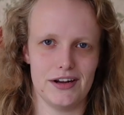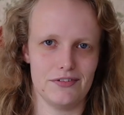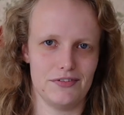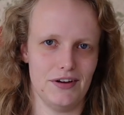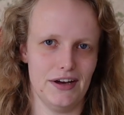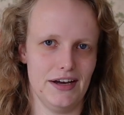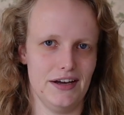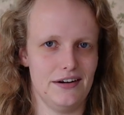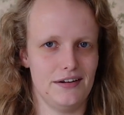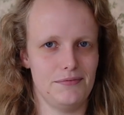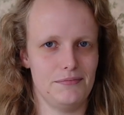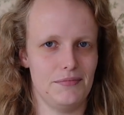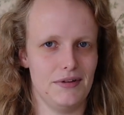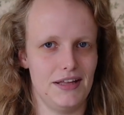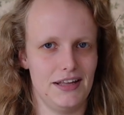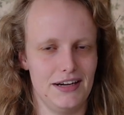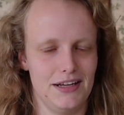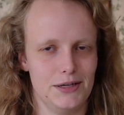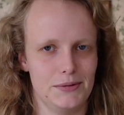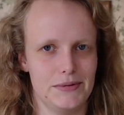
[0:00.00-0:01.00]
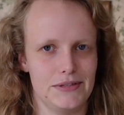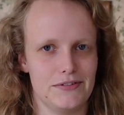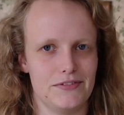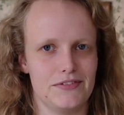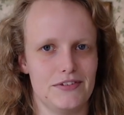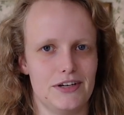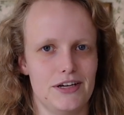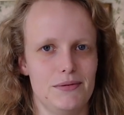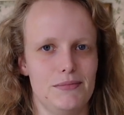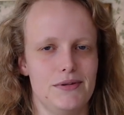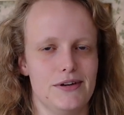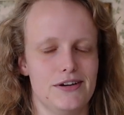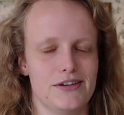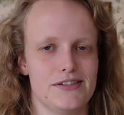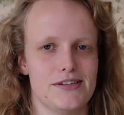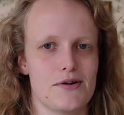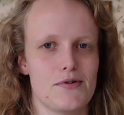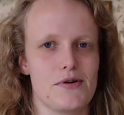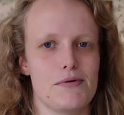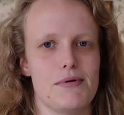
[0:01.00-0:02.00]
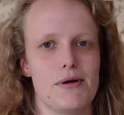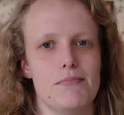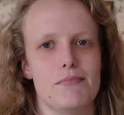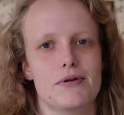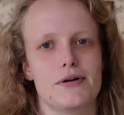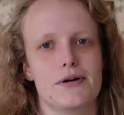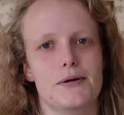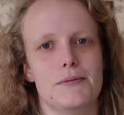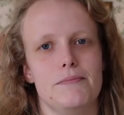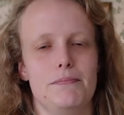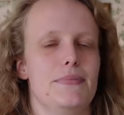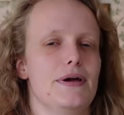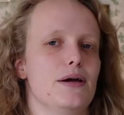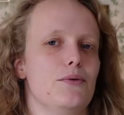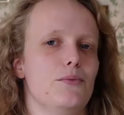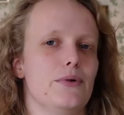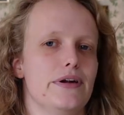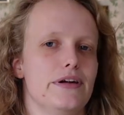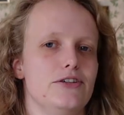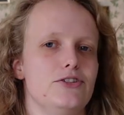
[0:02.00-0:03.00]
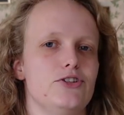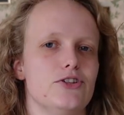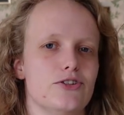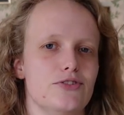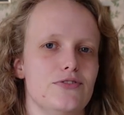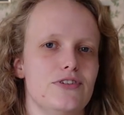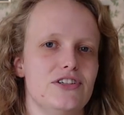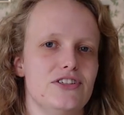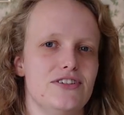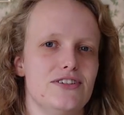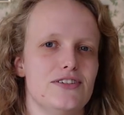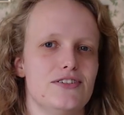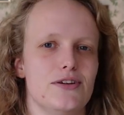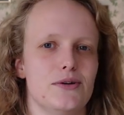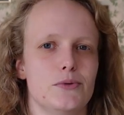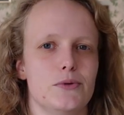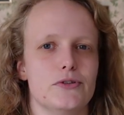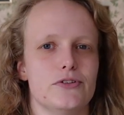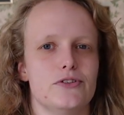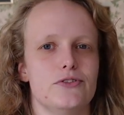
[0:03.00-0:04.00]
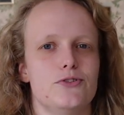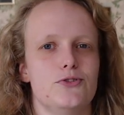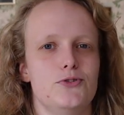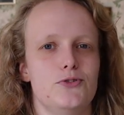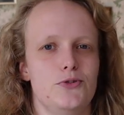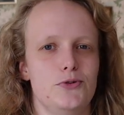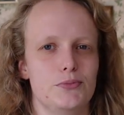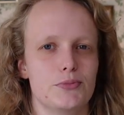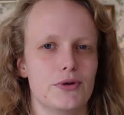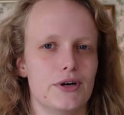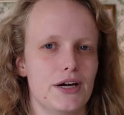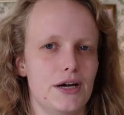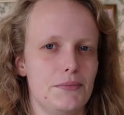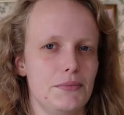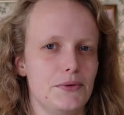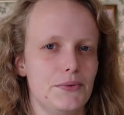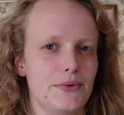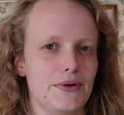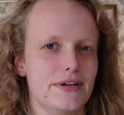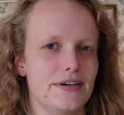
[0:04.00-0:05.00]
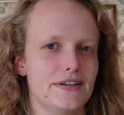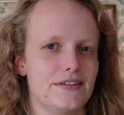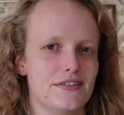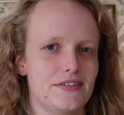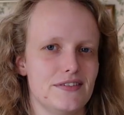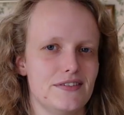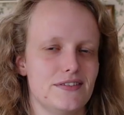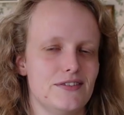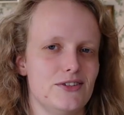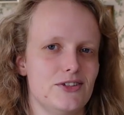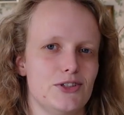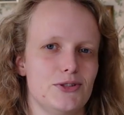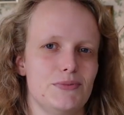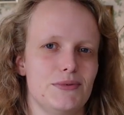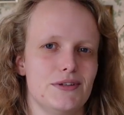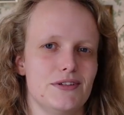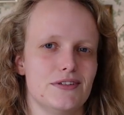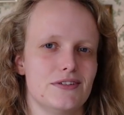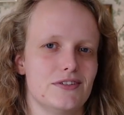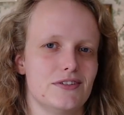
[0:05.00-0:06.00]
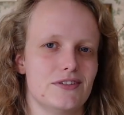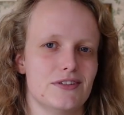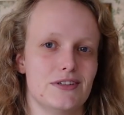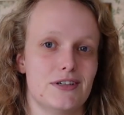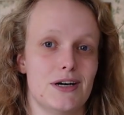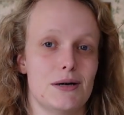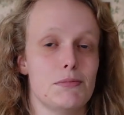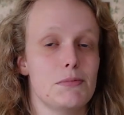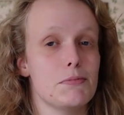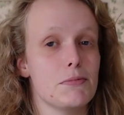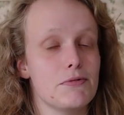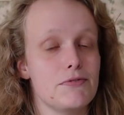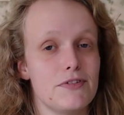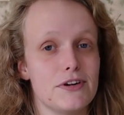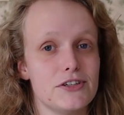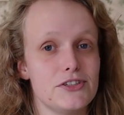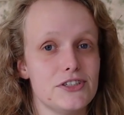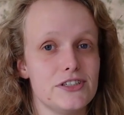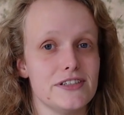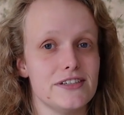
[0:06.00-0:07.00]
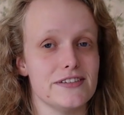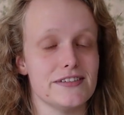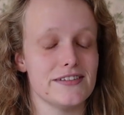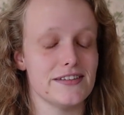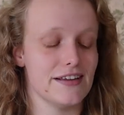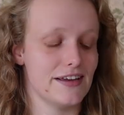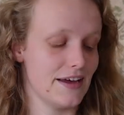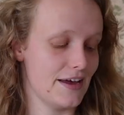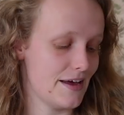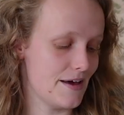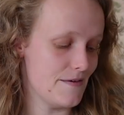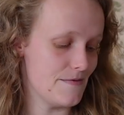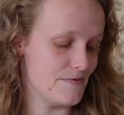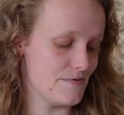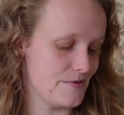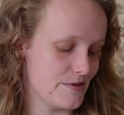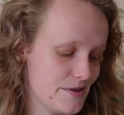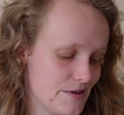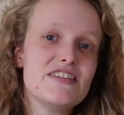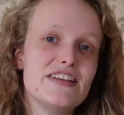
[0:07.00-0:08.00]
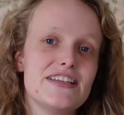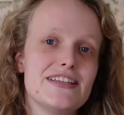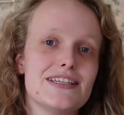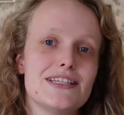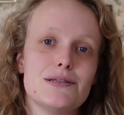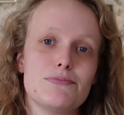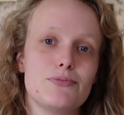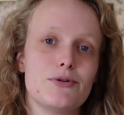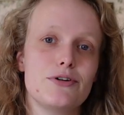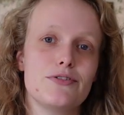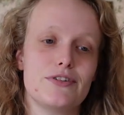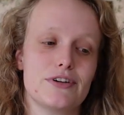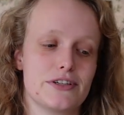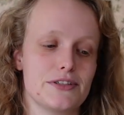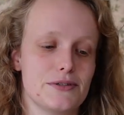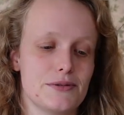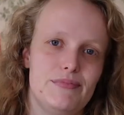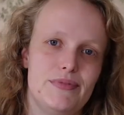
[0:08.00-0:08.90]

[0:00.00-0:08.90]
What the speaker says: I've had a little bit of time, because I remember back when I just finished this, I wasn't super happy with it, just because I'm a perfectionist and this isn't perfect.